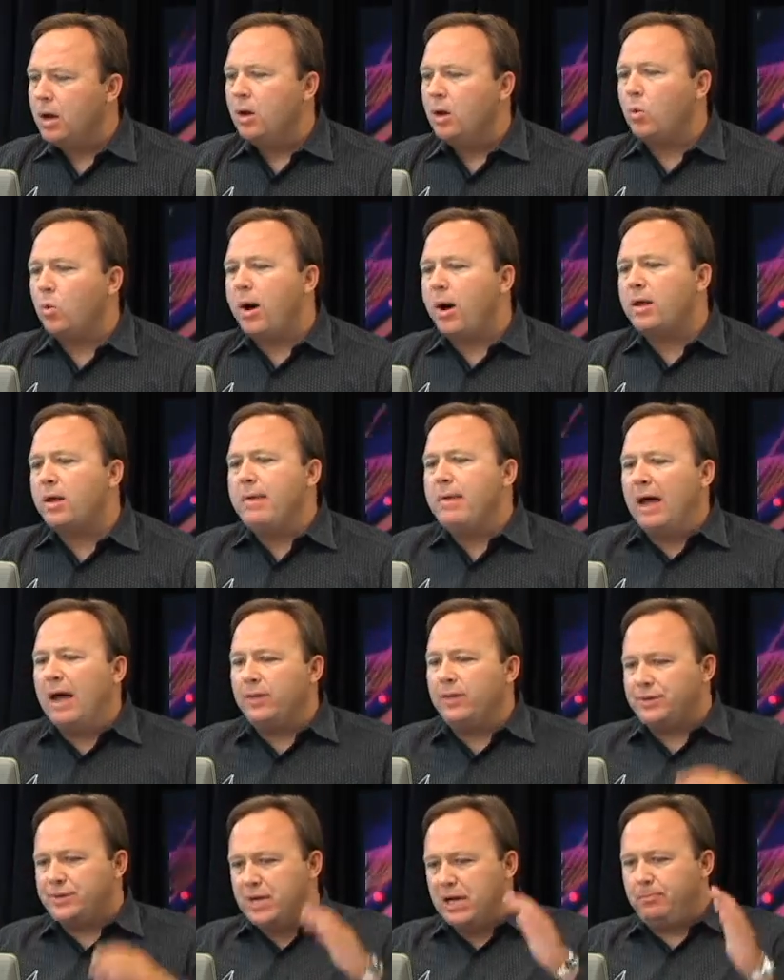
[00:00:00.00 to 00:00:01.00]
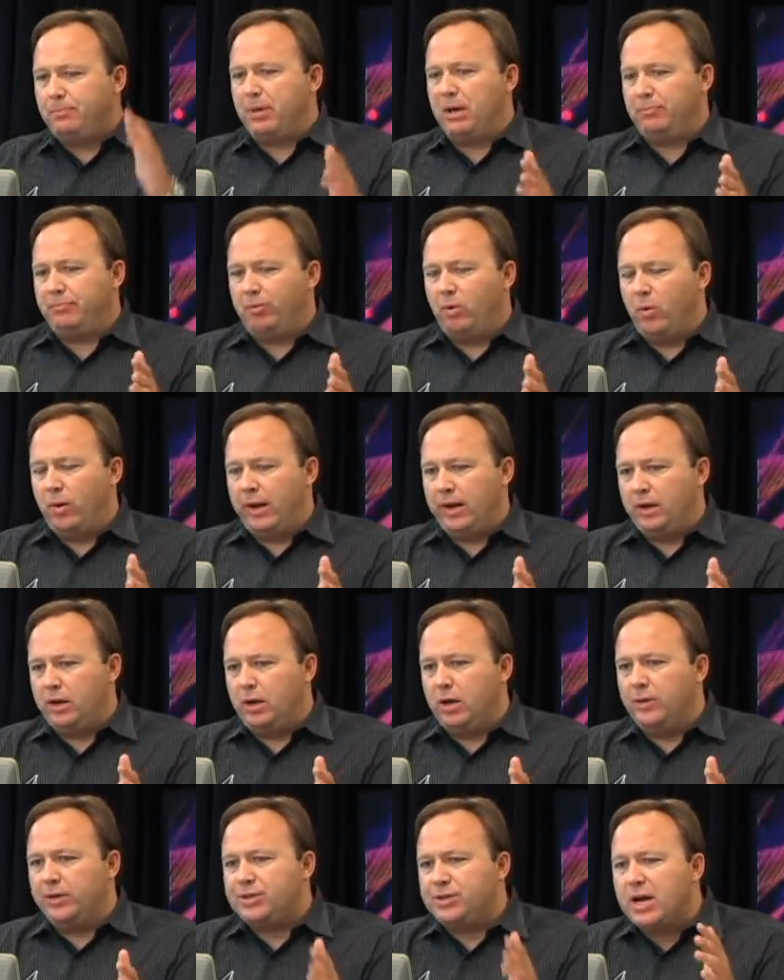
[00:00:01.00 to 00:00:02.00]
What about the tipping point? You
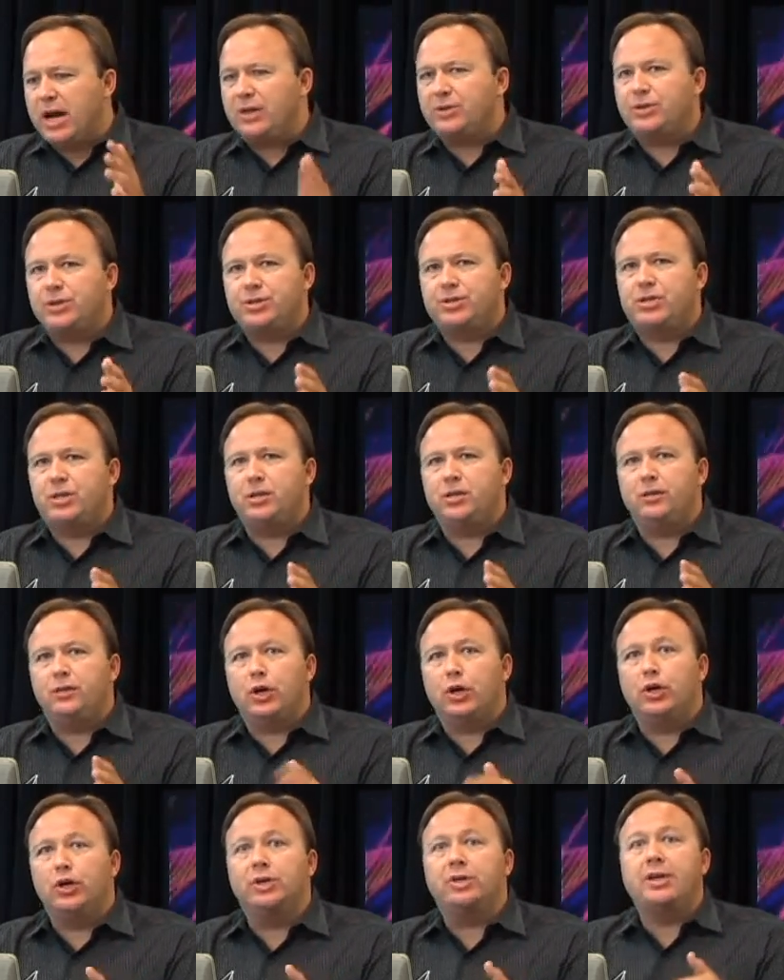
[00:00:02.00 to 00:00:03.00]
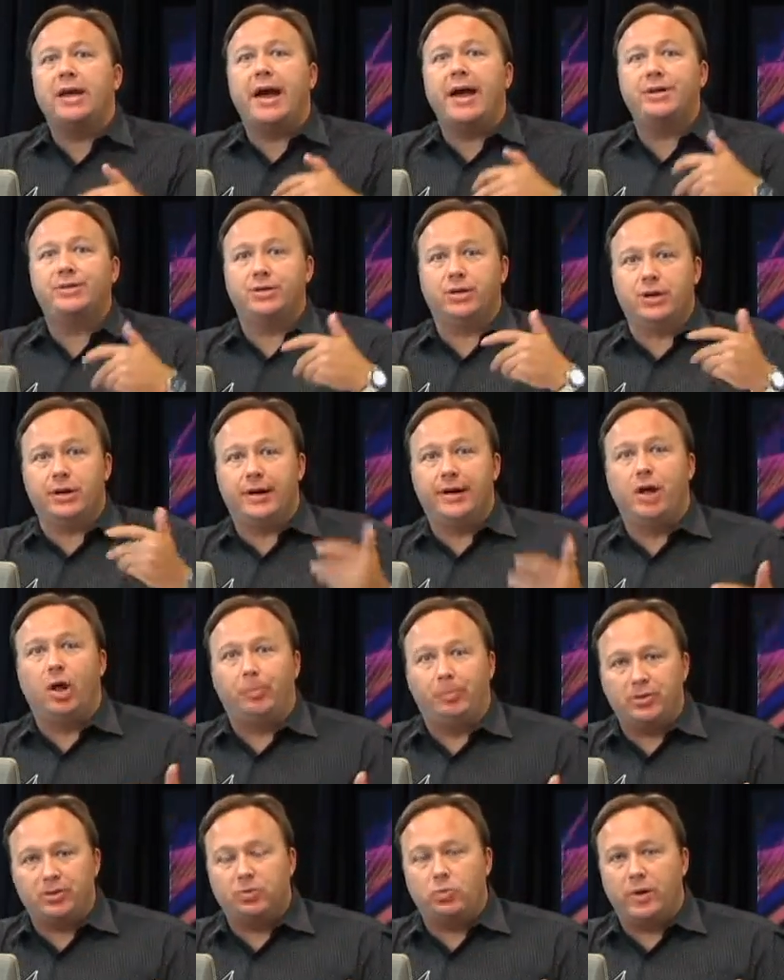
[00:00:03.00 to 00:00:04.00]
know, it's not just that the good guys are going to
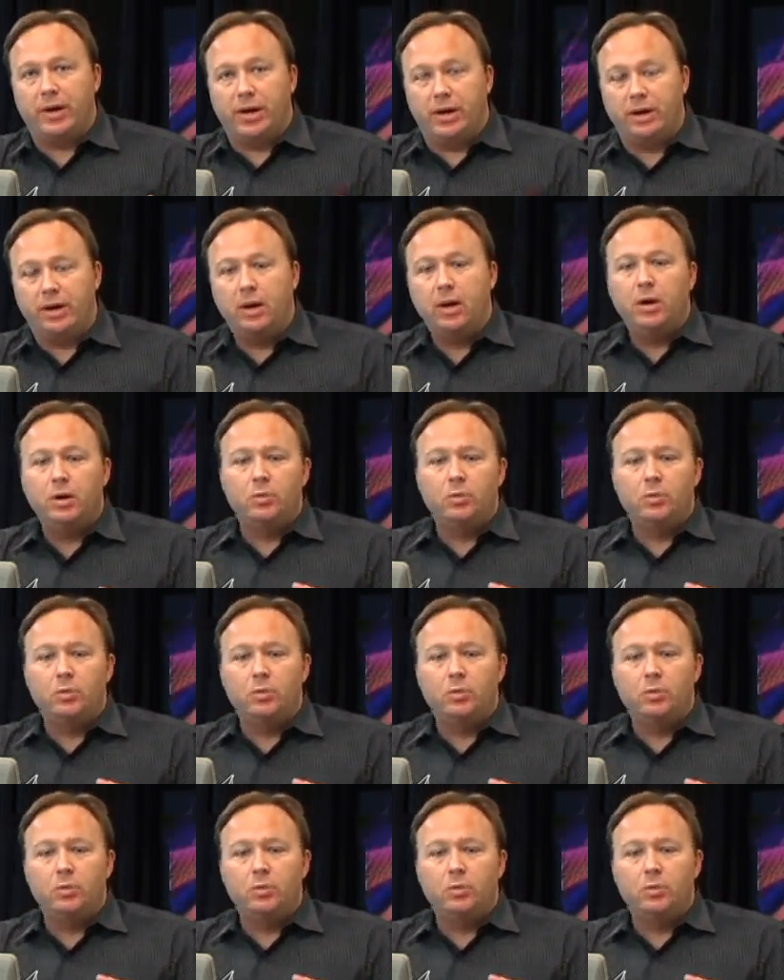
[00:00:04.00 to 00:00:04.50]
help us win.